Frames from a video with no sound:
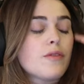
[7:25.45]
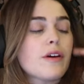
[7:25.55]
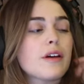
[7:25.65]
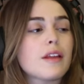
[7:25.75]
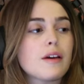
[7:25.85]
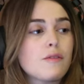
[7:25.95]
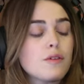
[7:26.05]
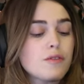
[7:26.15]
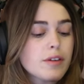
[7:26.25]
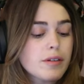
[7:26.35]
We're very
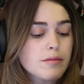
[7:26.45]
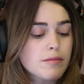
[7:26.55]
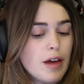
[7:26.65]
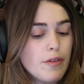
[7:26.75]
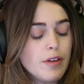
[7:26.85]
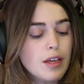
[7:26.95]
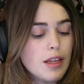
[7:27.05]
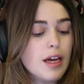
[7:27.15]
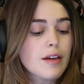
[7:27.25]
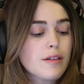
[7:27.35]
thankful for
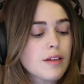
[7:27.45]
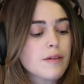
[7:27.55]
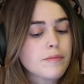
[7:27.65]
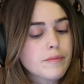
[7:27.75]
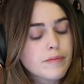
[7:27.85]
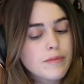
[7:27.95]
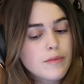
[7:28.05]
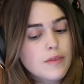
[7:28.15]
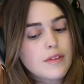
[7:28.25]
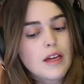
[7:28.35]
everything that you know
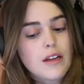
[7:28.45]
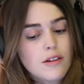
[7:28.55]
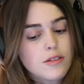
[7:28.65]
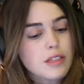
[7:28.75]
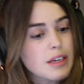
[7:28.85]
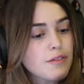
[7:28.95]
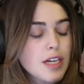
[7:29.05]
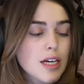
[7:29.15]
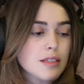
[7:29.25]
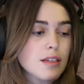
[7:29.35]
that Dr. Leaf
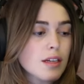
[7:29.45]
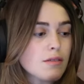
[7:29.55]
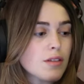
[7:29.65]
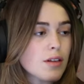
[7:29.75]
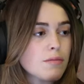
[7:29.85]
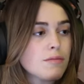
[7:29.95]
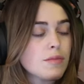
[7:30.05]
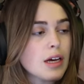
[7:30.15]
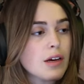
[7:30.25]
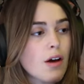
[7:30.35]
does, and you know
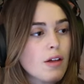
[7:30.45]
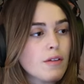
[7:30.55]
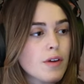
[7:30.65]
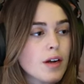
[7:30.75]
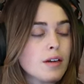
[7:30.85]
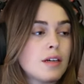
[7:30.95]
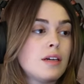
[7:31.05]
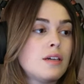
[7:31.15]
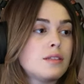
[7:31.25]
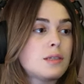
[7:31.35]
that all of our
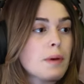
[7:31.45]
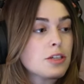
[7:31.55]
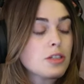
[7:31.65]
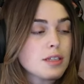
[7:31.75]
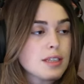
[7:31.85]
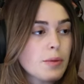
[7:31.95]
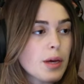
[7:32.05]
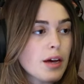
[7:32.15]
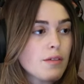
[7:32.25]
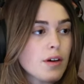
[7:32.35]
specialists that
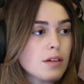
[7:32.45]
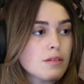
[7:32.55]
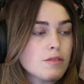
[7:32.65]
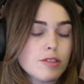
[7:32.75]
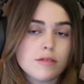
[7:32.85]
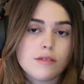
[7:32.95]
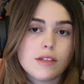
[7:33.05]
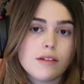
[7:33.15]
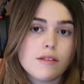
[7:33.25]
we have on just